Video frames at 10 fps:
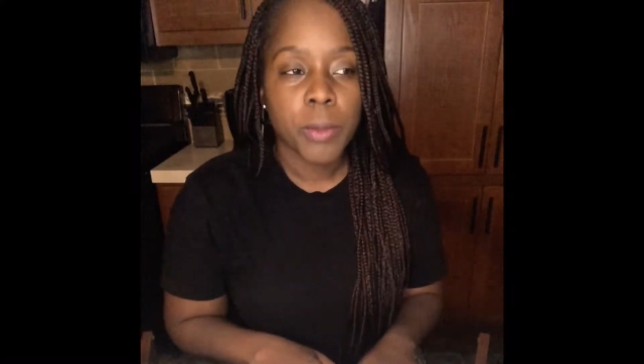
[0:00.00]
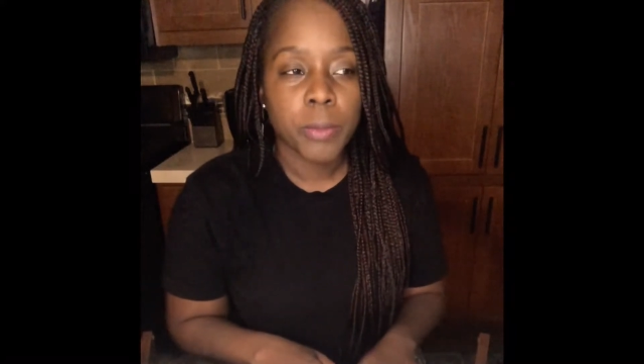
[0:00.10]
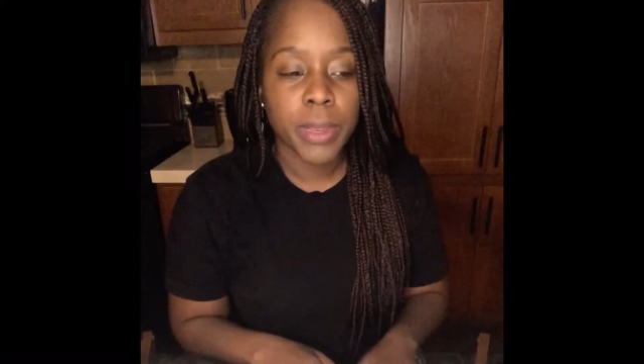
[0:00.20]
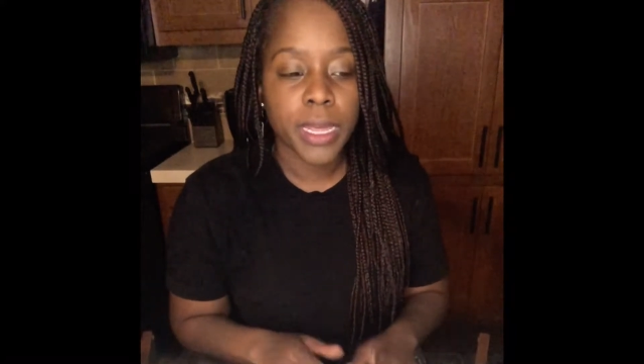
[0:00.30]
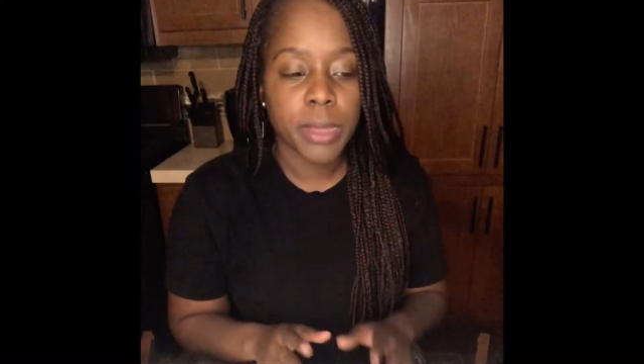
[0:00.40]

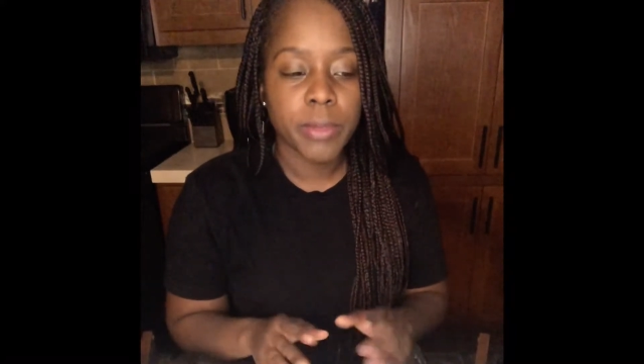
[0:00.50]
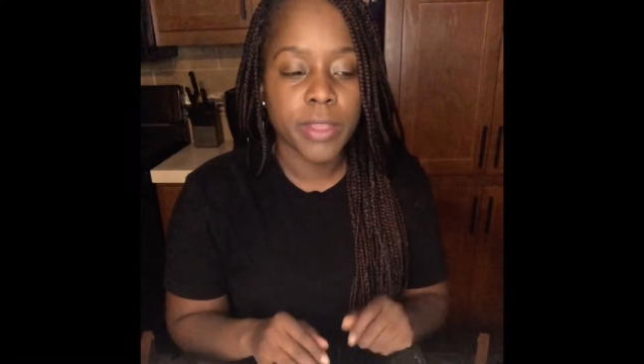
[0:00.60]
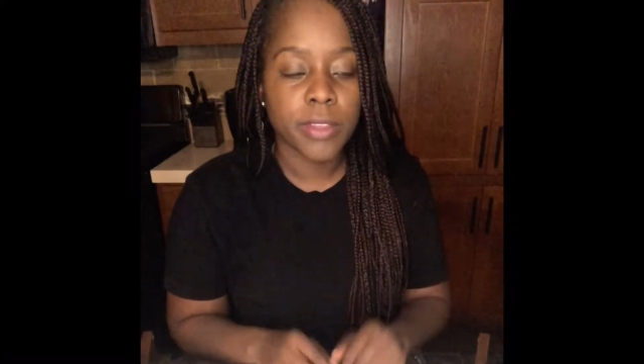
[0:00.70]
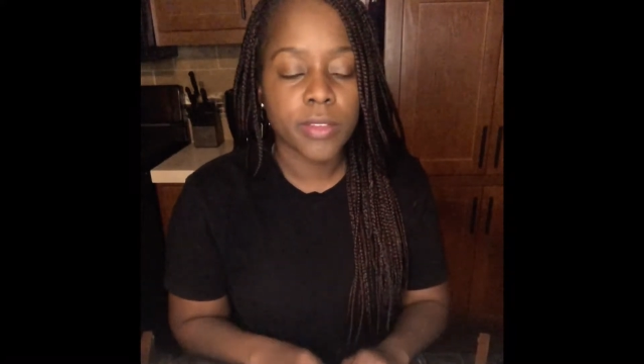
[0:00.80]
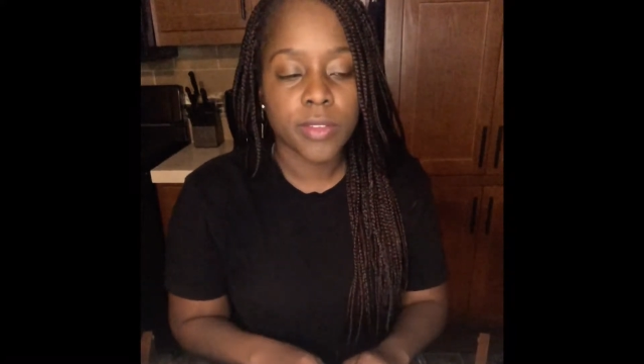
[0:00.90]
my name
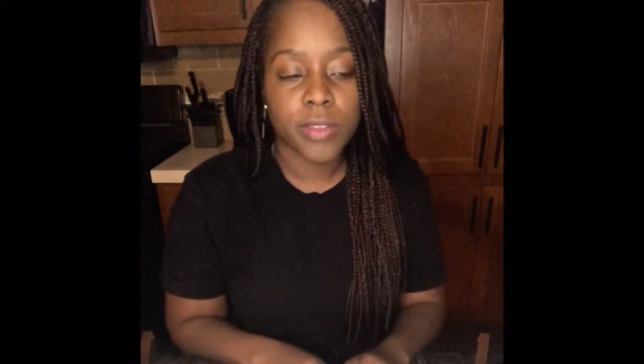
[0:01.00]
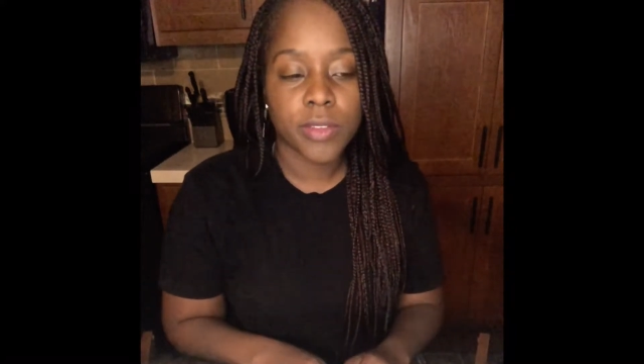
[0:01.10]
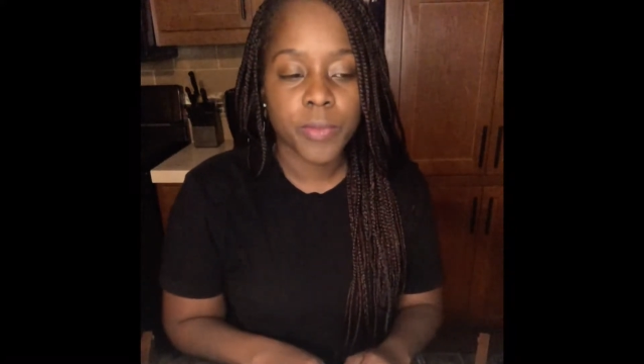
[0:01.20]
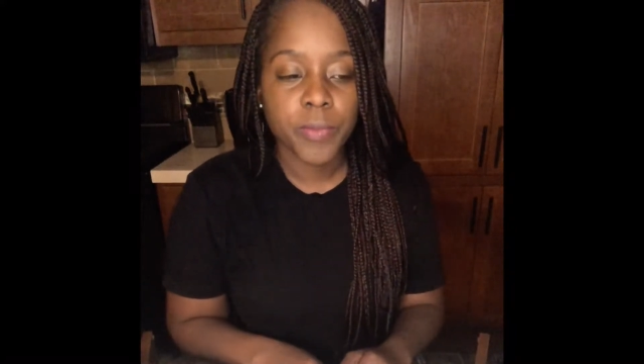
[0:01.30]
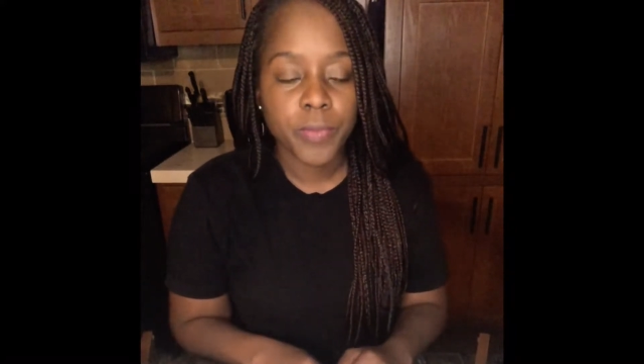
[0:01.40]
is
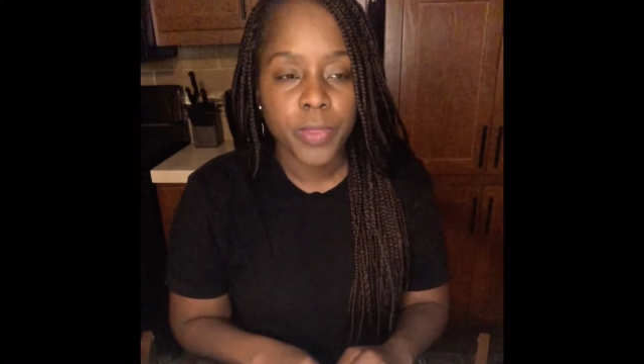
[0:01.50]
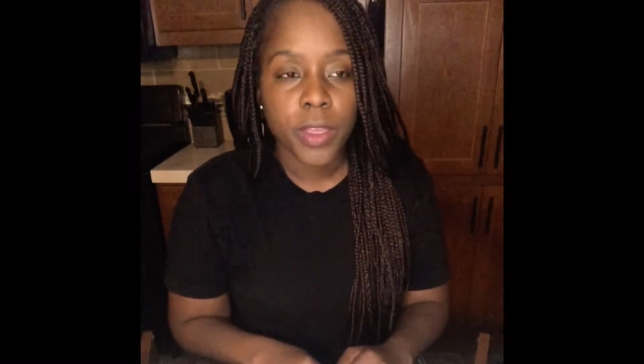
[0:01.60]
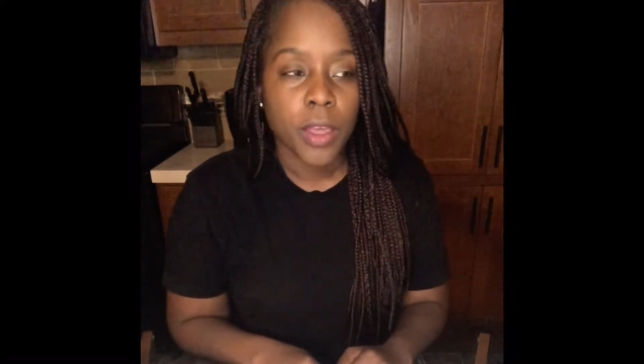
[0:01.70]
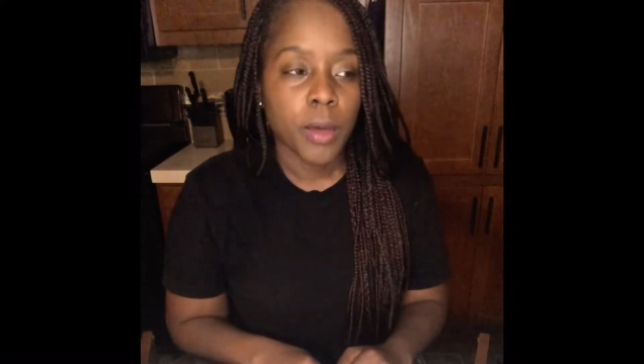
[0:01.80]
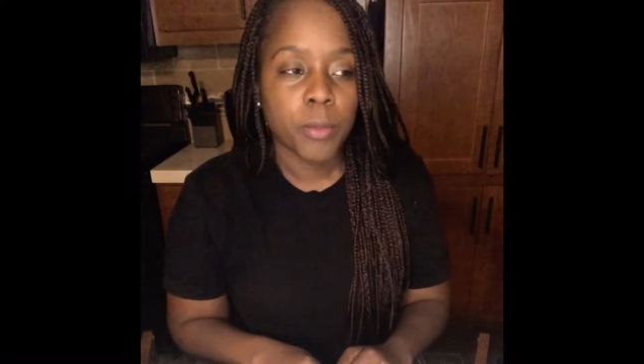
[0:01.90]

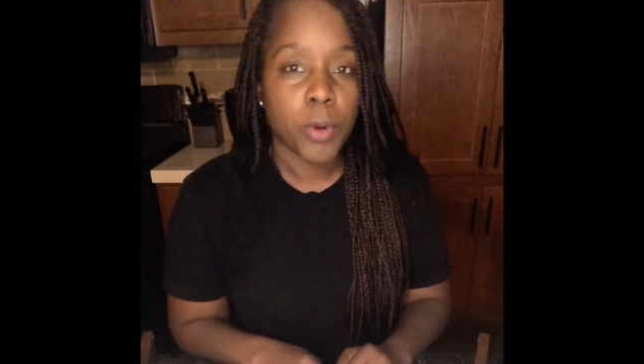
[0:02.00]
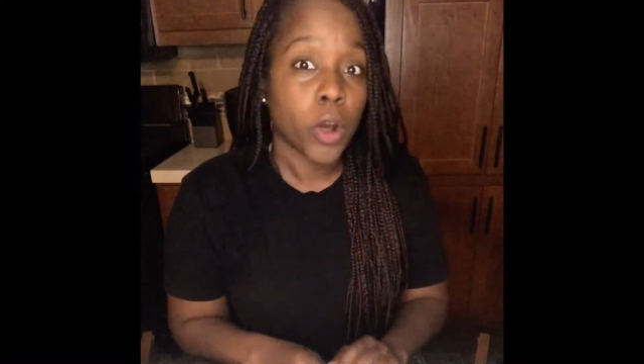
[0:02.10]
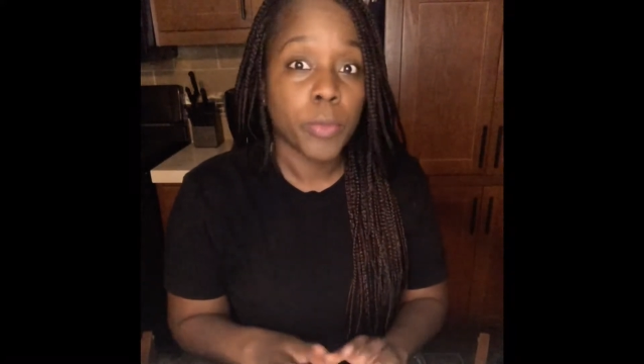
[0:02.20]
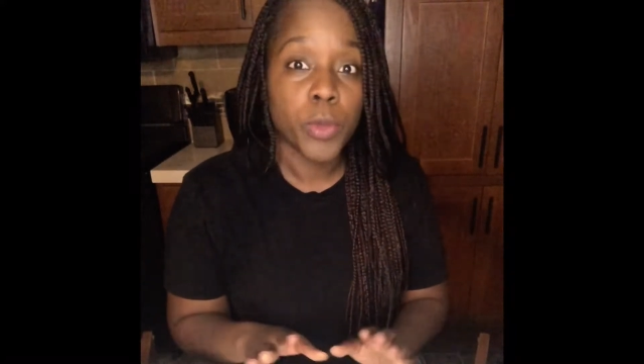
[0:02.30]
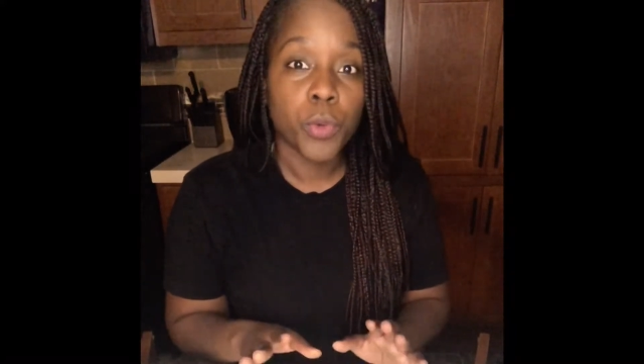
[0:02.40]

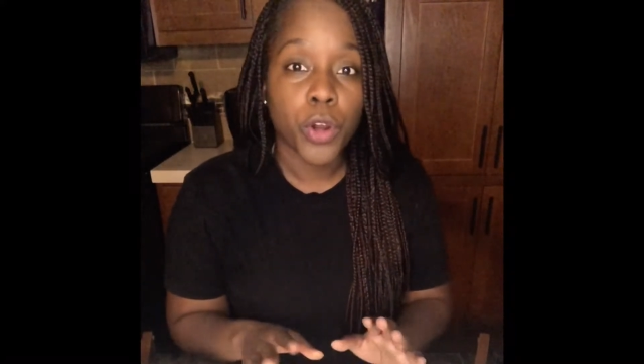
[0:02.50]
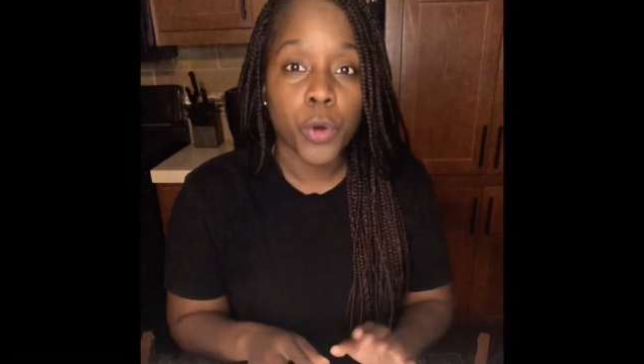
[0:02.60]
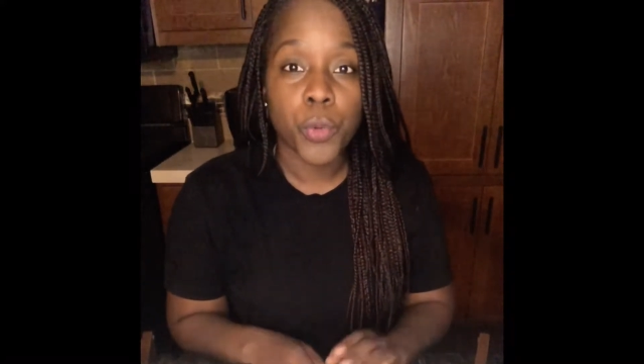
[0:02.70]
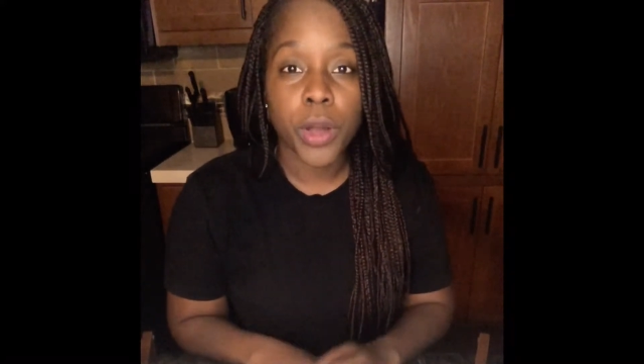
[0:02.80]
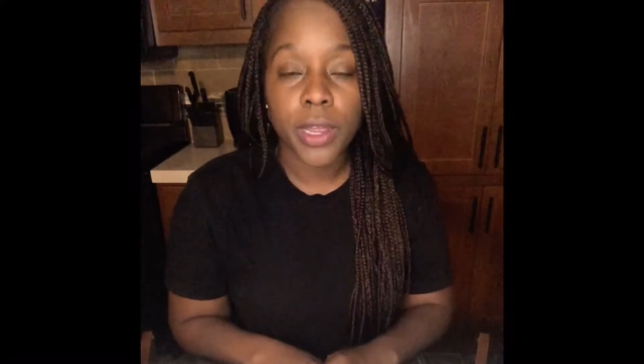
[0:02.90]
Barbie
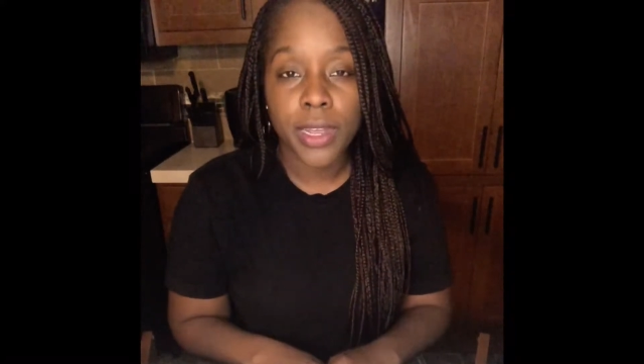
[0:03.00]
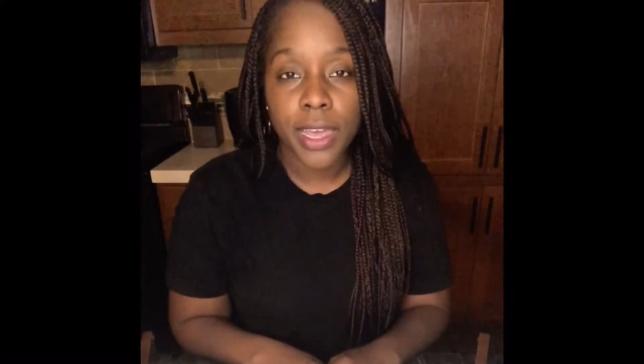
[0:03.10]
101,